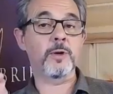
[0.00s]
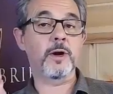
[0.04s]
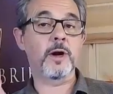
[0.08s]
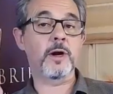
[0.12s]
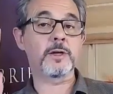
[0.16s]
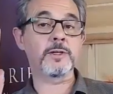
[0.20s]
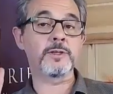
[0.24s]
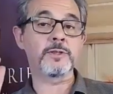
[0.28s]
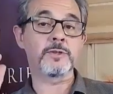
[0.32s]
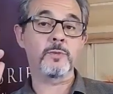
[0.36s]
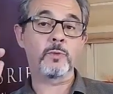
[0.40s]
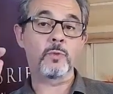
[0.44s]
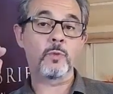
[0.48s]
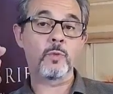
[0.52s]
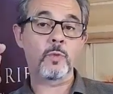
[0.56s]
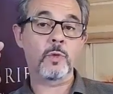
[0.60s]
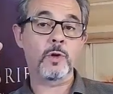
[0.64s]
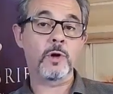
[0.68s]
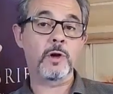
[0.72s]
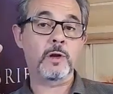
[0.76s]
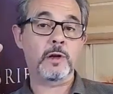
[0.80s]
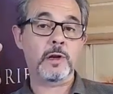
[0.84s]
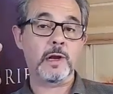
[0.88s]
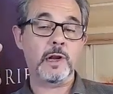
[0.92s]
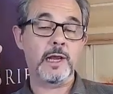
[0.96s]
Parkinson,
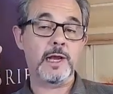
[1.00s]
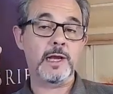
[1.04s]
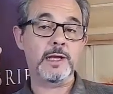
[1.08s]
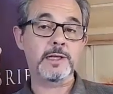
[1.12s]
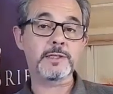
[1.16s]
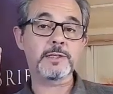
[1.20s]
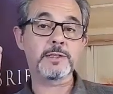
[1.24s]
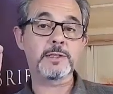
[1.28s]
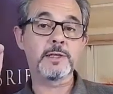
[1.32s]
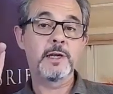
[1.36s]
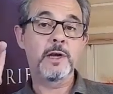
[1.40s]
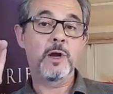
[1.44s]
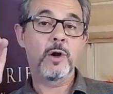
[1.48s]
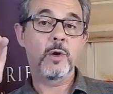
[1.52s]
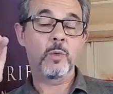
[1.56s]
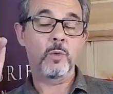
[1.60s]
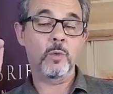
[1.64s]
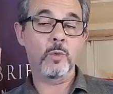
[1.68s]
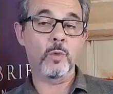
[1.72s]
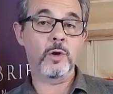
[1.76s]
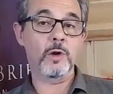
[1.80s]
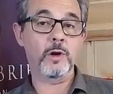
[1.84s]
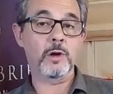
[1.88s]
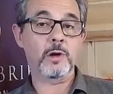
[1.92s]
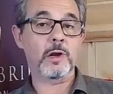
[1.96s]
world-class
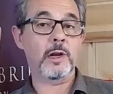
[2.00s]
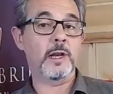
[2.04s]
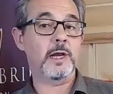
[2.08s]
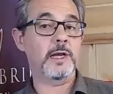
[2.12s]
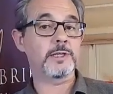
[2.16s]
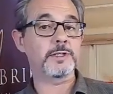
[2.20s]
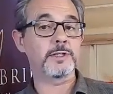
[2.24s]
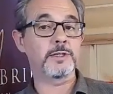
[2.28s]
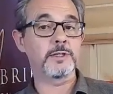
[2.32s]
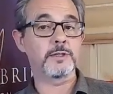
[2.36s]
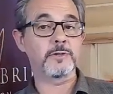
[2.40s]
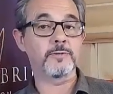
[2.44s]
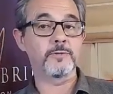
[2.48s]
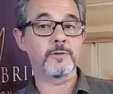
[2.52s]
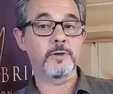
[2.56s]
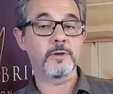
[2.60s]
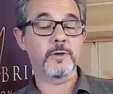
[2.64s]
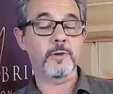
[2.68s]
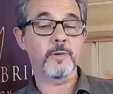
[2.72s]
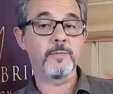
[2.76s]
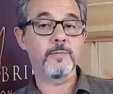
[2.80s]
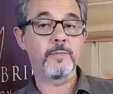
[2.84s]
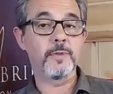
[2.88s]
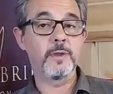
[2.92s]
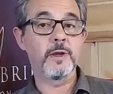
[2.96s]

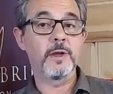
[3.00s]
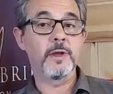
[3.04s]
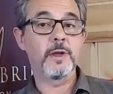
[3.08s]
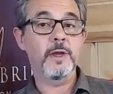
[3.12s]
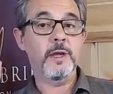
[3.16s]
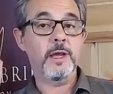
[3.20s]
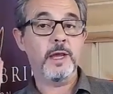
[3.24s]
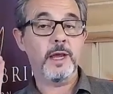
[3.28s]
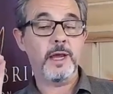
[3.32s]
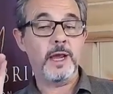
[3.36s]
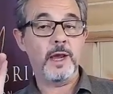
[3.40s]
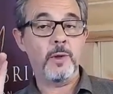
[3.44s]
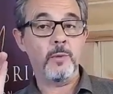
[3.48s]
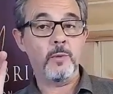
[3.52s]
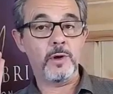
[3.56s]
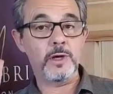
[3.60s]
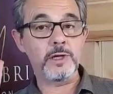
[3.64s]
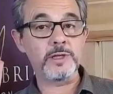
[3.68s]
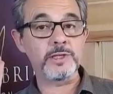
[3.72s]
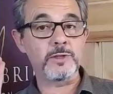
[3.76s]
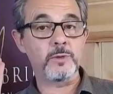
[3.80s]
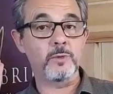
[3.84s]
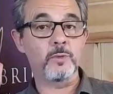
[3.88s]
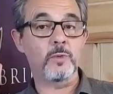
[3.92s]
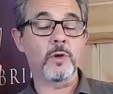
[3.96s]
interviewer. And why
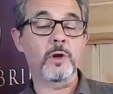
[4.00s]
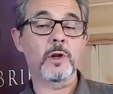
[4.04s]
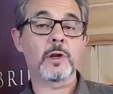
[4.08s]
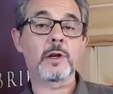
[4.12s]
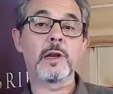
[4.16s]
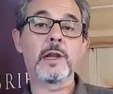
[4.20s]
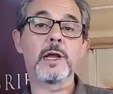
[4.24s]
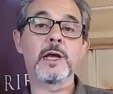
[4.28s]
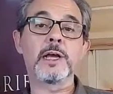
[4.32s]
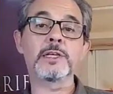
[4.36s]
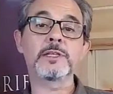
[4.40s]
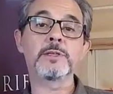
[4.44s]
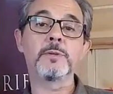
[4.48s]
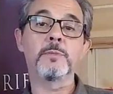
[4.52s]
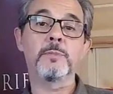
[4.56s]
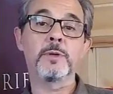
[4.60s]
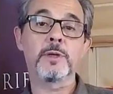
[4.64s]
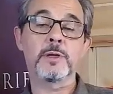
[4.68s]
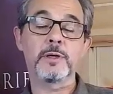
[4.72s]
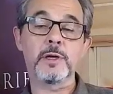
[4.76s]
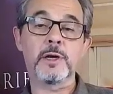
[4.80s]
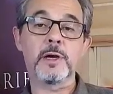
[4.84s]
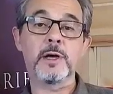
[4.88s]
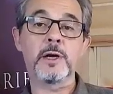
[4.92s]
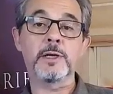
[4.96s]
is he world-class?
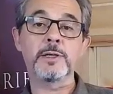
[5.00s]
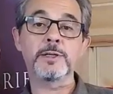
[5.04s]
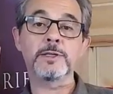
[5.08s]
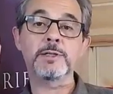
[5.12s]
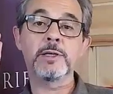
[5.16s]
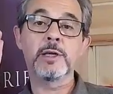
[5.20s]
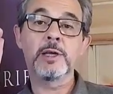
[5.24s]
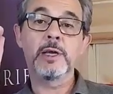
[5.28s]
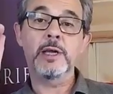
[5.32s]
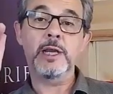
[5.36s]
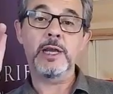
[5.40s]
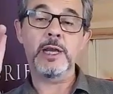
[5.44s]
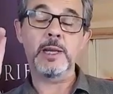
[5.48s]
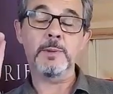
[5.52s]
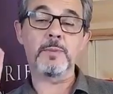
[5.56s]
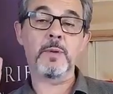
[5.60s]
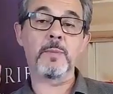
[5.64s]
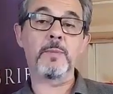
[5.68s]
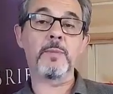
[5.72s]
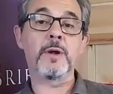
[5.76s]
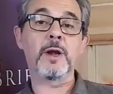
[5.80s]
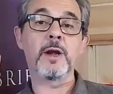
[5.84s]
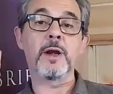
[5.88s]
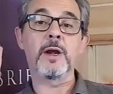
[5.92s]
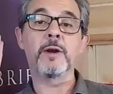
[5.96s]
Because he
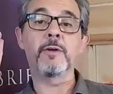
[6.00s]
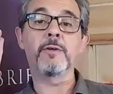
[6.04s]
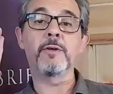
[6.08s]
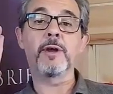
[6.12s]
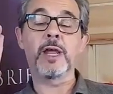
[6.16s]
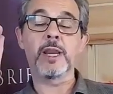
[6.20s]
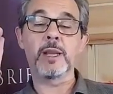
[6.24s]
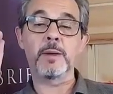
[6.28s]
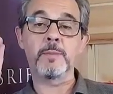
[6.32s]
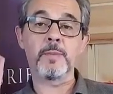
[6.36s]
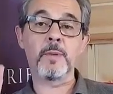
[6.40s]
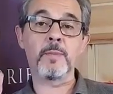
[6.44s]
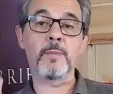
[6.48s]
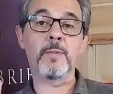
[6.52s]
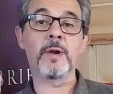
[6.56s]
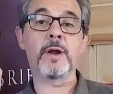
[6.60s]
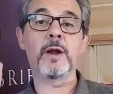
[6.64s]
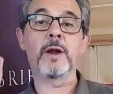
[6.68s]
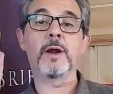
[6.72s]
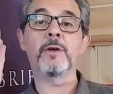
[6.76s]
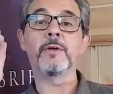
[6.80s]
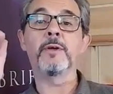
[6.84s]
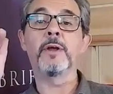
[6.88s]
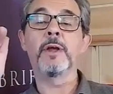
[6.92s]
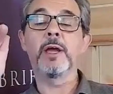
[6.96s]
prepared and he
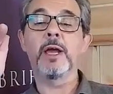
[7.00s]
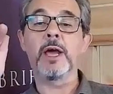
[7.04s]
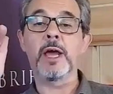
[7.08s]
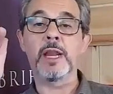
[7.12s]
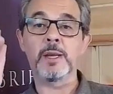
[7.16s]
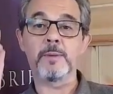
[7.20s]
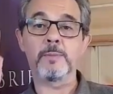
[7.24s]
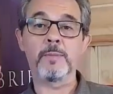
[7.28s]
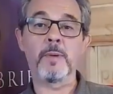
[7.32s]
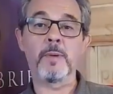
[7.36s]
prepared and he